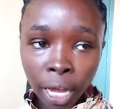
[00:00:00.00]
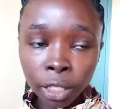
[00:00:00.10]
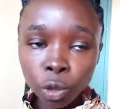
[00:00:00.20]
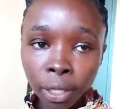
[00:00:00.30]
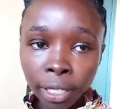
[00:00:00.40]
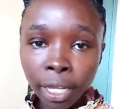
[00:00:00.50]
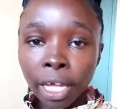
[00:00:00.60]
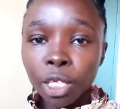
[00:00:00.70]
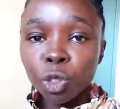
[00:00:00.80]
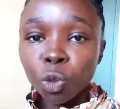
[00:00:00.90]
actually
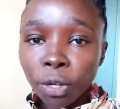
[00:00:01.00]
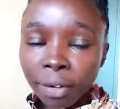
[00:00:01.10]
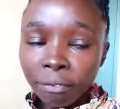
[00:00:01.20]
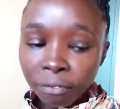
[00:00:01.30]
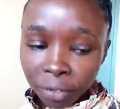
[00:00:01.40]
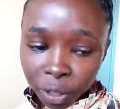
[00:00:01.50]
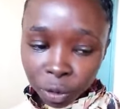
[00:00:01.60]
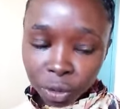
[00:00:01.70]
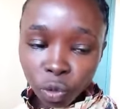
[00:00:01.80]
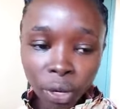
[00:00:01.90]
doing
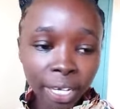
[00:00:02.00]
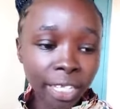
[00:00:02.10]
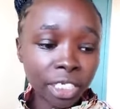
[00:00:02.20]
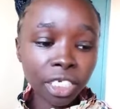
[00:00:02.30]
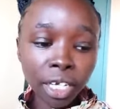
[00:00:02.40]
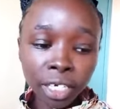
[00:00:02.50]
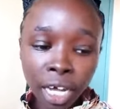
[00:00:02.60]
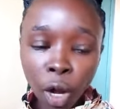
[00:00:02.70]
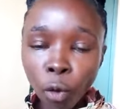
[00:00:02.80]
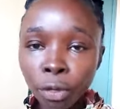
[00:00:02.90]
videos while in
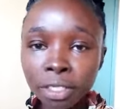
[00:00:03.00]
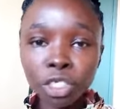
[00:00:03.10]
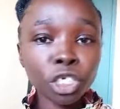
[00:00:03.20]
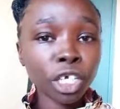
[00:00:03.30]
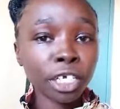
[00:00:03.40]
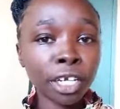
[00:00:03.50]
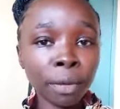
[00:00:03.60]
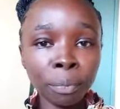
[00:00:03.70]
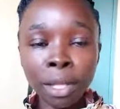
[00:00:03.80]
China, or China